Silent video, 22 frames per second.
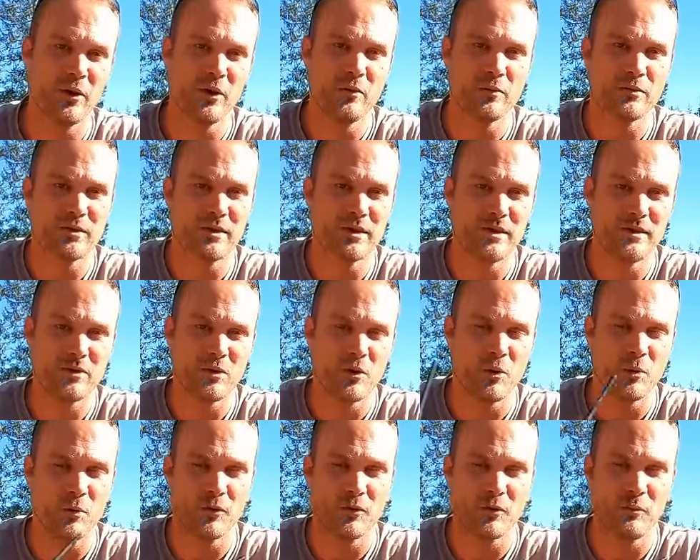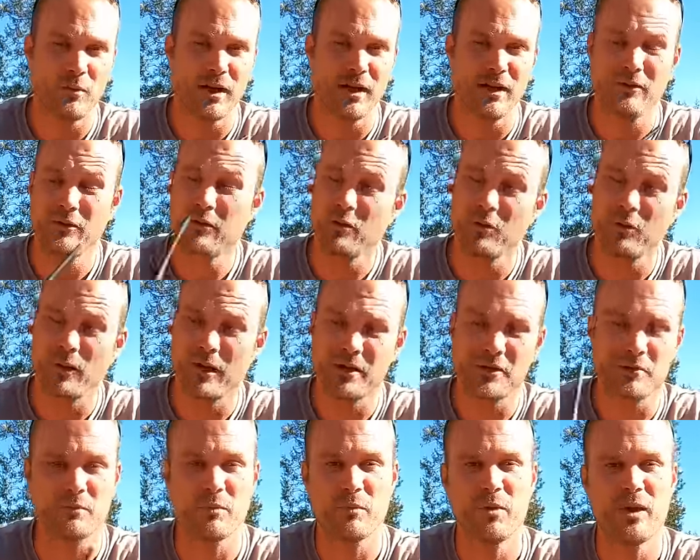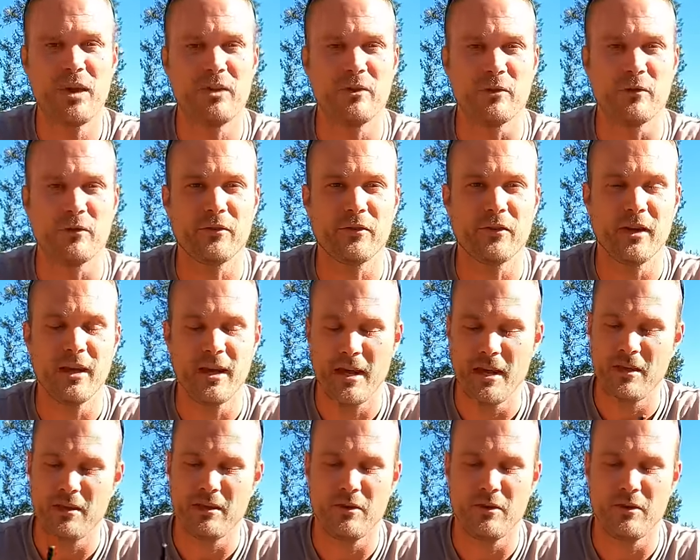frequencies correspond to which repeaters.